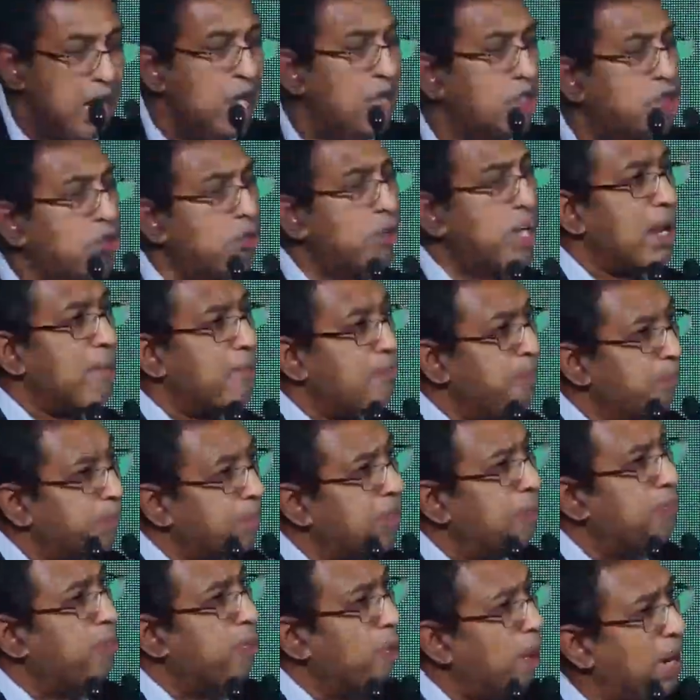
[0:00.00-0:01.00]
So
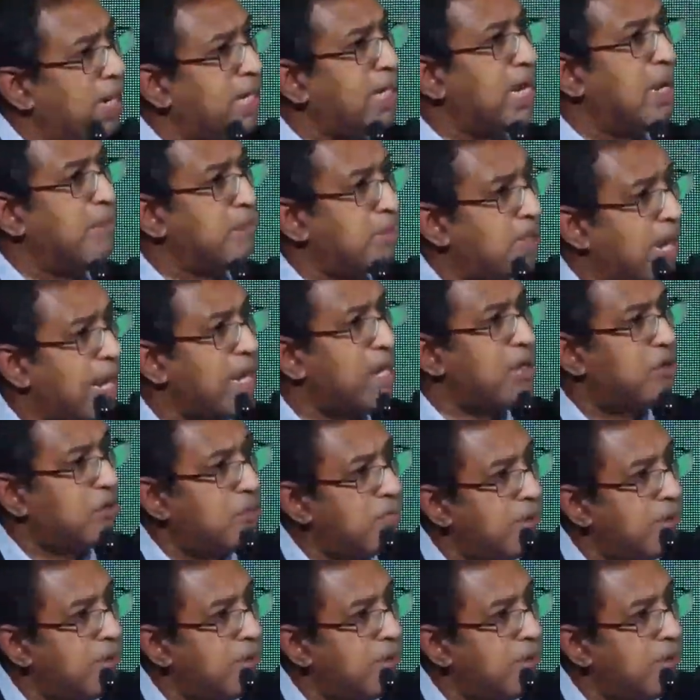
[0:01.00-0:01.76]
the point I'm trying to